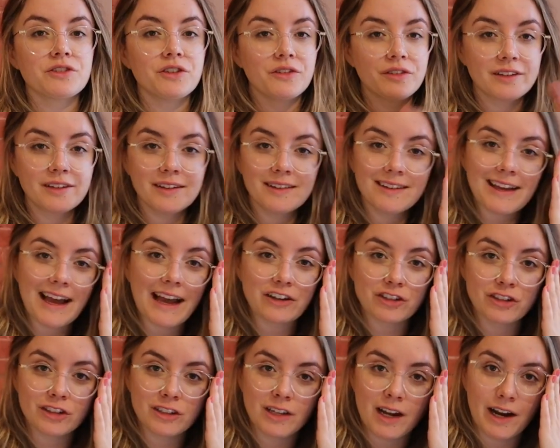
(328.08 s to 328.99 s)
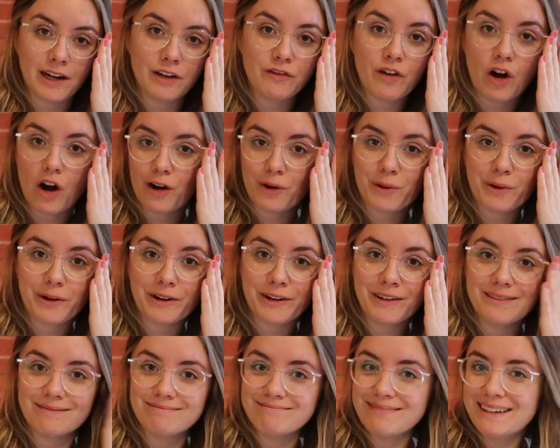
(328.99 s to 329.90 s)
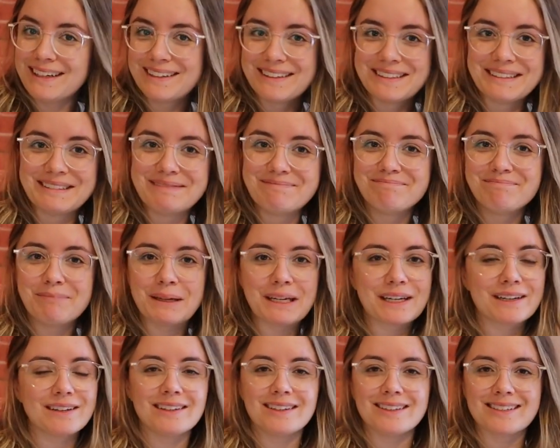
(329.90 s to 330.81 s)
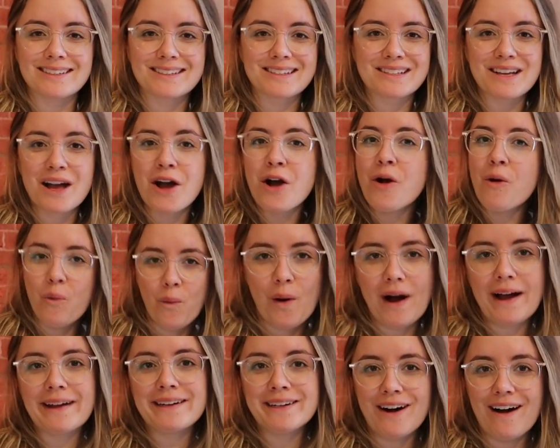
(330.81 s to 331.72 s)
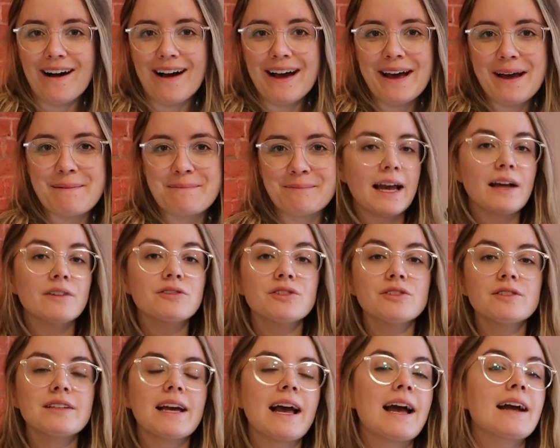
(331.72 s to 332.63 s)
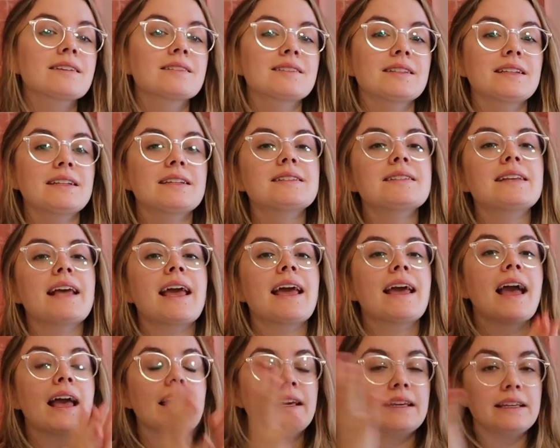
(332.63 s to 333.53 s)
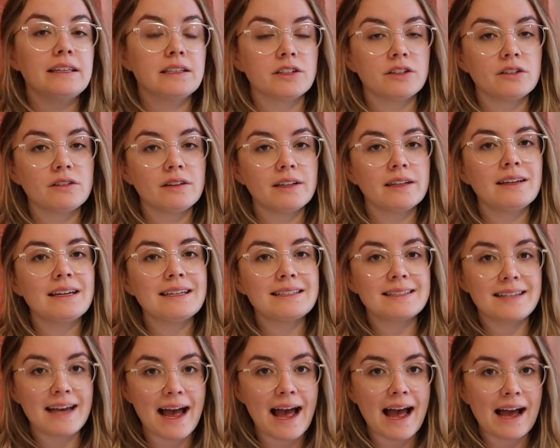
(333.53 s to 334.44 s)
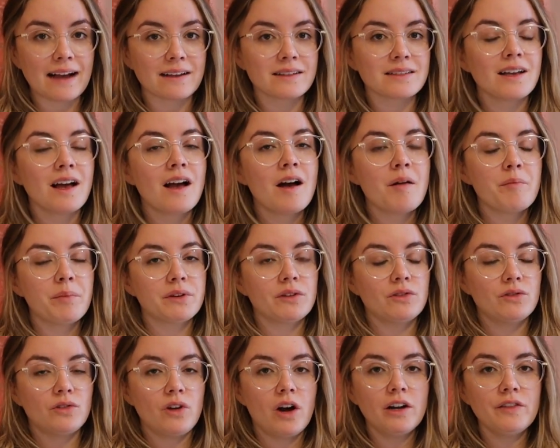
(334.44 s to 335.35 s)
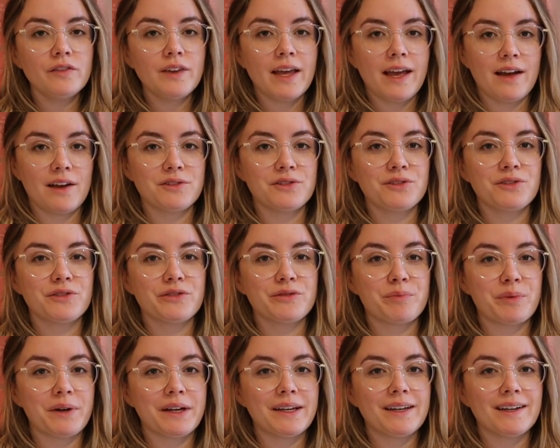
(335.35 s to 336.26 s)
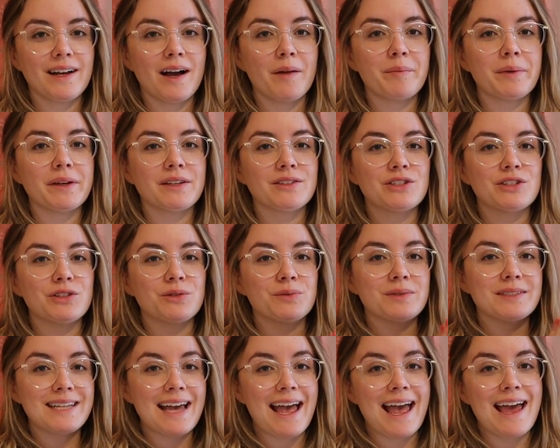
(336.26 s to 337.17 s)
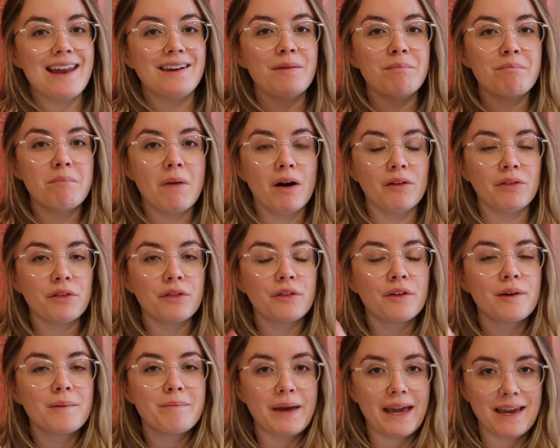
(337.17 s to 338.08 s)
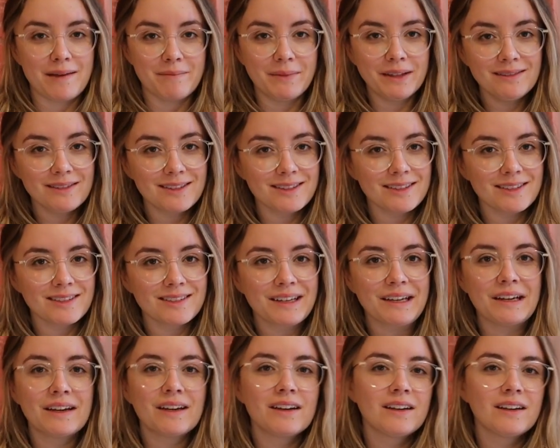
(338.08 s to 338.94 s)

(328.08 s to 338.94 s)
So this is actually kind of awkward because why not? Council tax is a yearly tax, but a lot of councils break it up into 10-month payments,